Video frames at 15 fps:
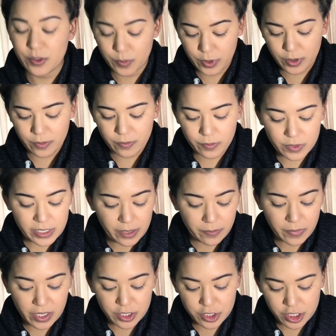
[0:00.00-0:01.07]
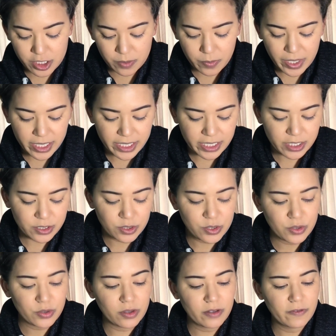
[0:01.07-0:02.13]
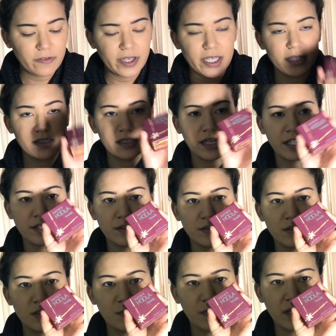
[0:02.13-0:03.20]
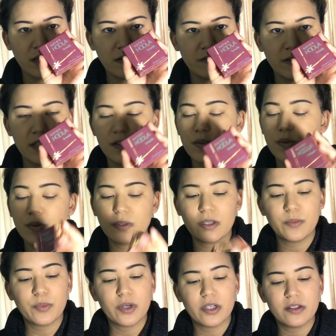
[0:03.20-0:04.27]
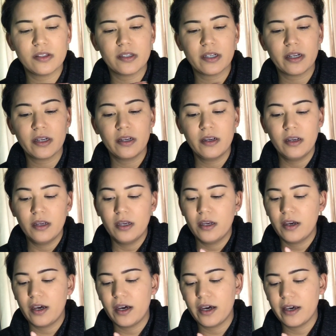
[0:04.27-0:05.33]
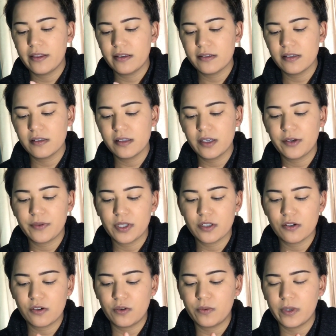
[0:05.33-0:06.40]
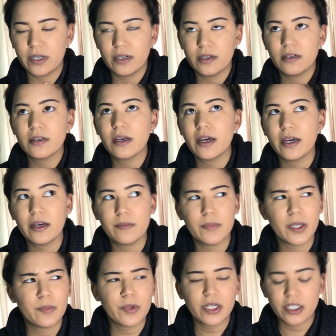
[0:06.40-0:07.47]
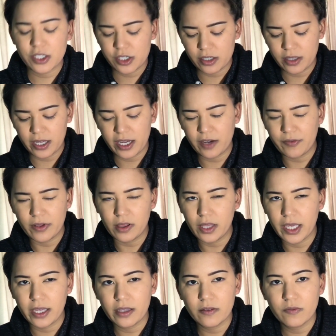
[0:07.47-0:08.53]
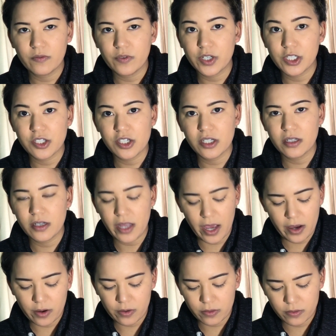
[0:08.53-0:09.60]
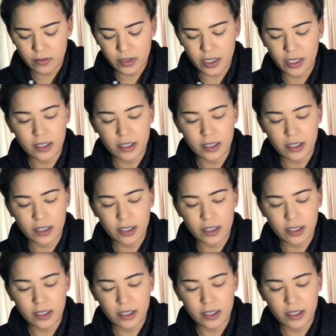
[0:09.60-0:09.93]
To put dimension back into the face, I use Benefit's Hoola bronzer. This is the original one. I'm pretty sure they have a light version out